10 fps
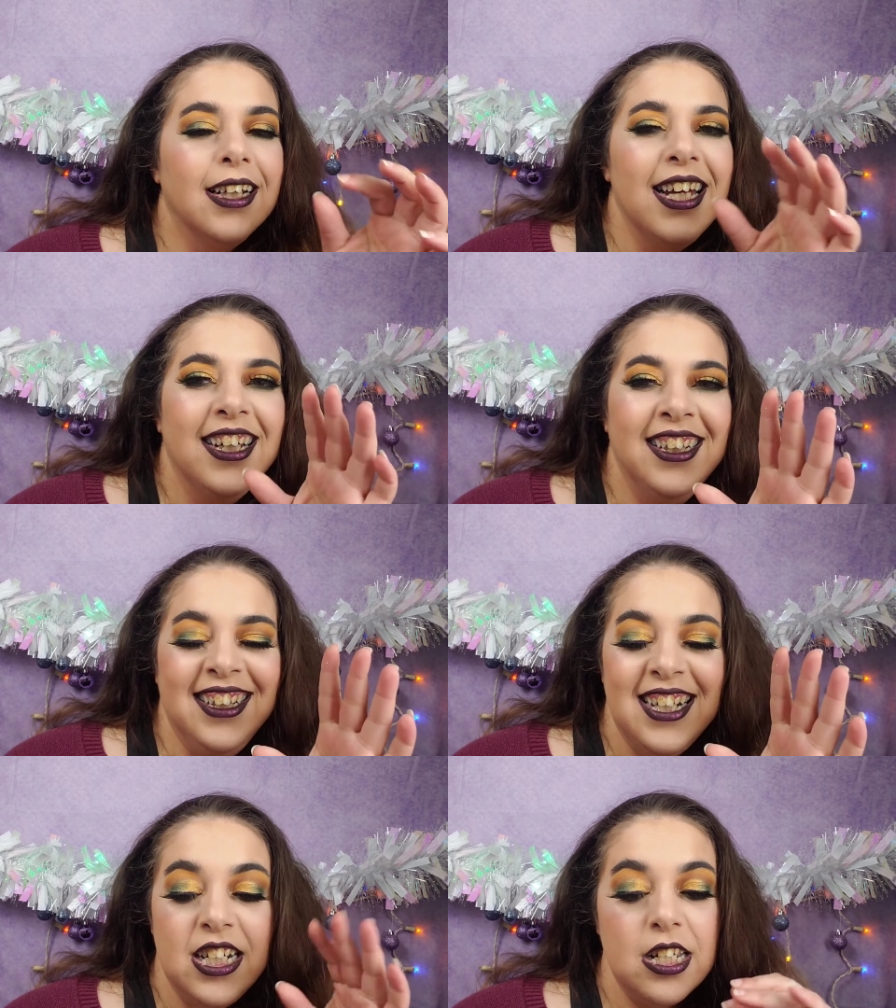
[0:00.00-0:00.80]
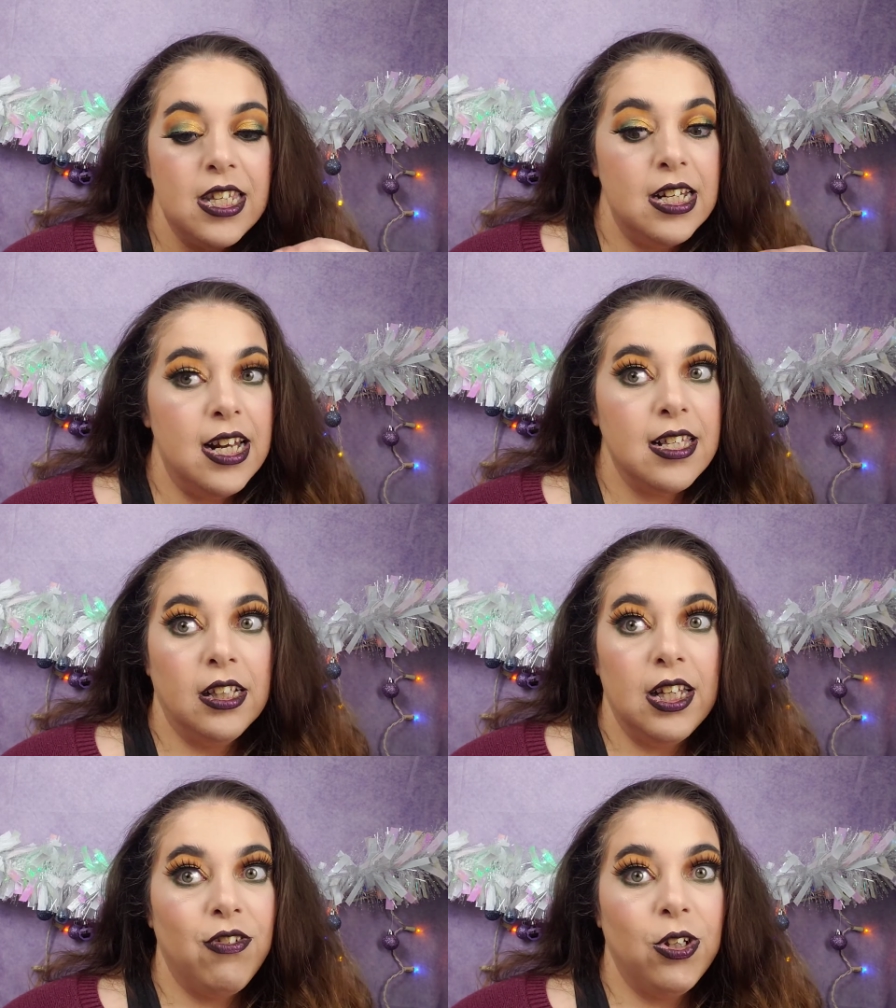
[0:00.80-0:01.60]
Like, it just it doesn't
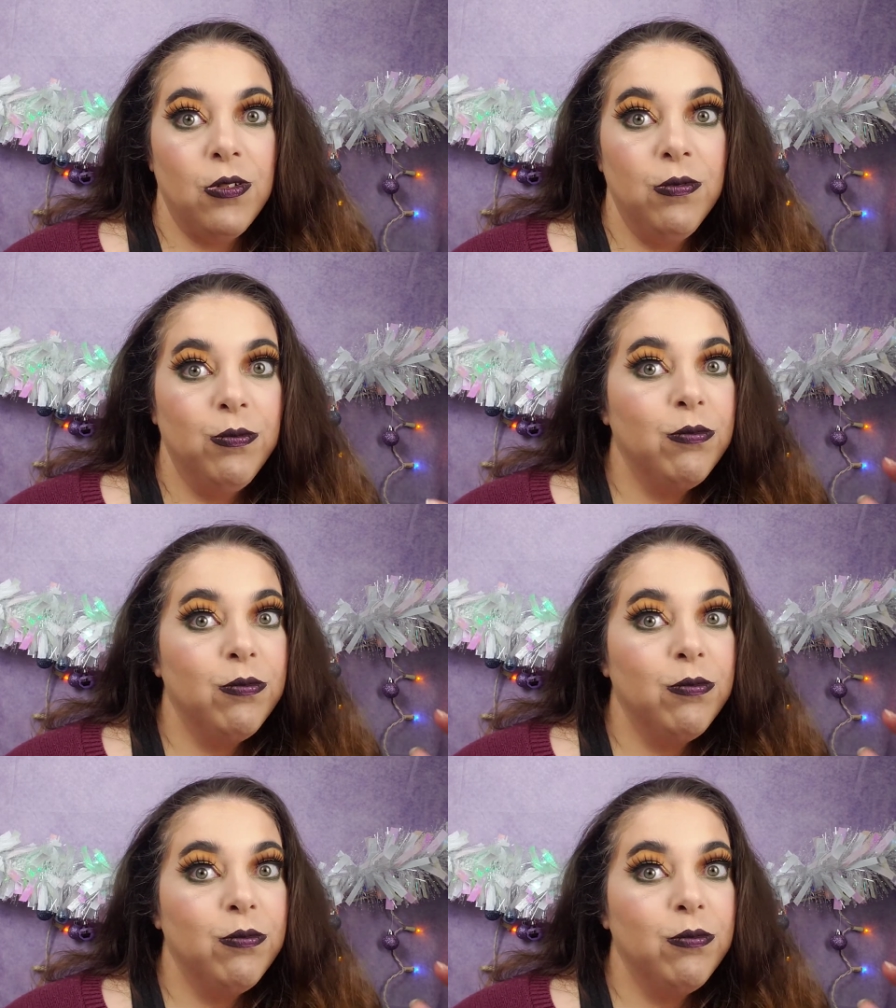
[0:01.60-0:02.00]
leave you.